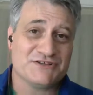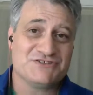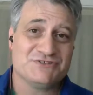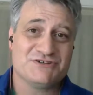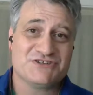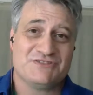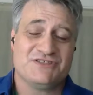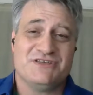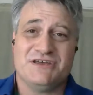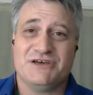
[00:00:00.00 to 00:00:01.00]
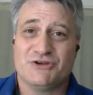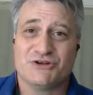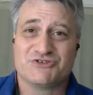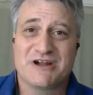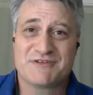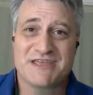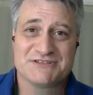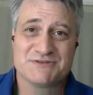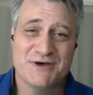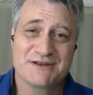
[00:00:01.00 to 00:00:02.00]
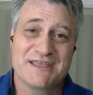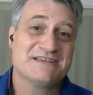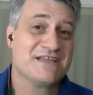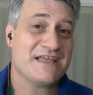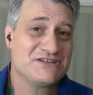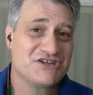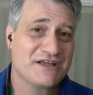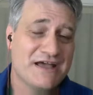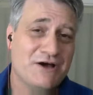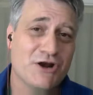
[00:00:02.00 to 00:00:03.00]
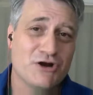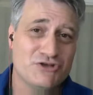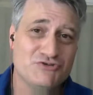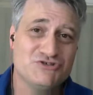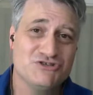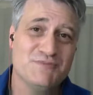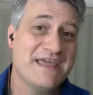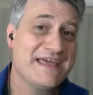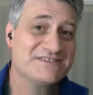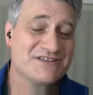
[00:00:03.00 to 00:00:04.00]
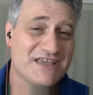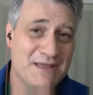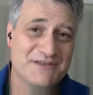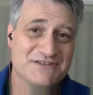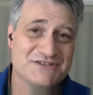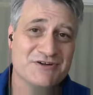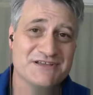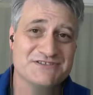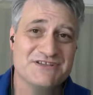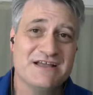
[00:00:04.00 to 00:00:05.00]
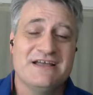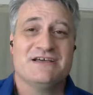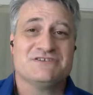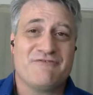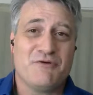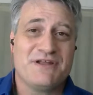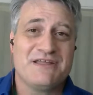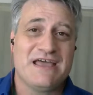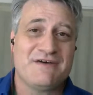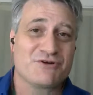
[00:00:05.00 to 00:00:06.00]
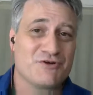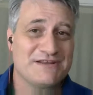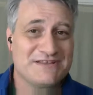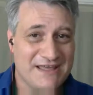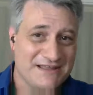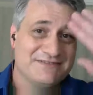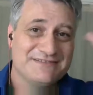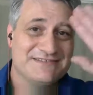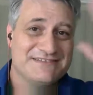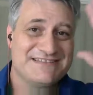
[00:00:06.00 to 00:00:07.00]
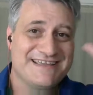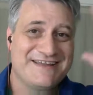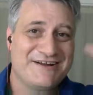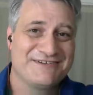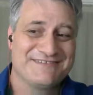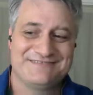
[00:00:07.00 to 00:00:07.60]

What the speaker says: listeners at the Nerdstravaganza podcast. And check out our YouTube Ganza Gaming series. So everybody, have a great day. Take care.